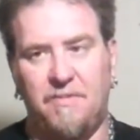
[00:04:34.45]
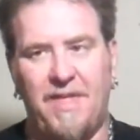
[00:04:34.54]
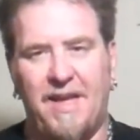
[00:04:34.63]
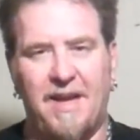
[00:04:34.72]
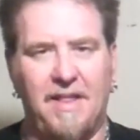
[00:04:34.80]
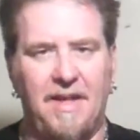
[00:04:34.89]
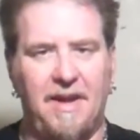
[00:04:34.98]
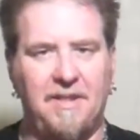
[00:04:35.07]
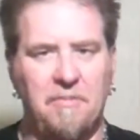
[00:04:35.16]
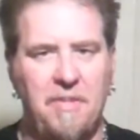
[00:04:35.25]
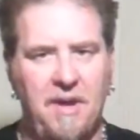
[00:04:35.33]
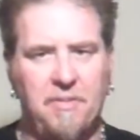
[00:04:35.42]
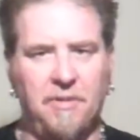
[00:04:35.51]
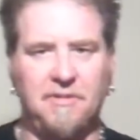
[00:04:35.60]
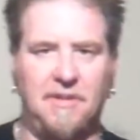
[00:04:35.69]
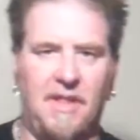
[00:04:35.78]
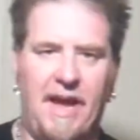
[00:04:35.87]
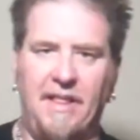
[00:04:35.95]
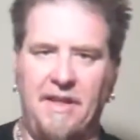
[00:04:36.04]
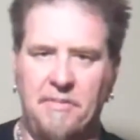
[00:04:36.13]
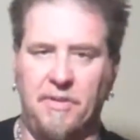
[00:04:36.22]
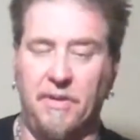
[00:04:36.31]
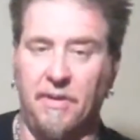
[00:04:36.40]
think I like the maple slightly
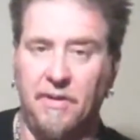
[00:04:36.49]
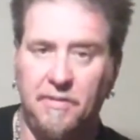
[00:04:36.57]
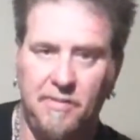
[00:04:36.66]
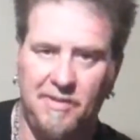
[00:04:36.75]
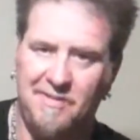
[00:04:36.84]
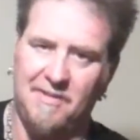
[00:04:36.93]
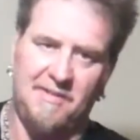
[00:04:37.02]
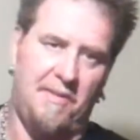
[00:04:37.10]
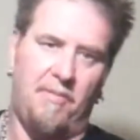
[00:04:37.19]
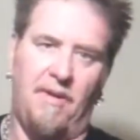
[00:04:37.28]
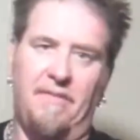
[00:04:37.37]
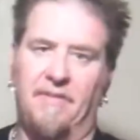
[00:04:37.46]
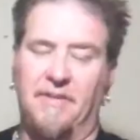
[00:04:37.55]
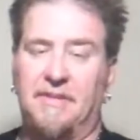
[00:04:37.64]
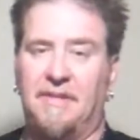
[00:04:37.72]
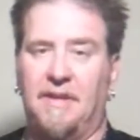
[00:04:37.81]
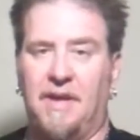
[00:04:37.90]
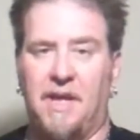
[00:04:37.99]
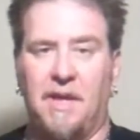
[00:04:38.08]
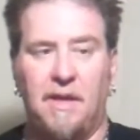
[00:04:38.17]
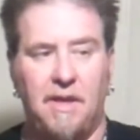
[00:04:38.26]
more. It's just a preference thing.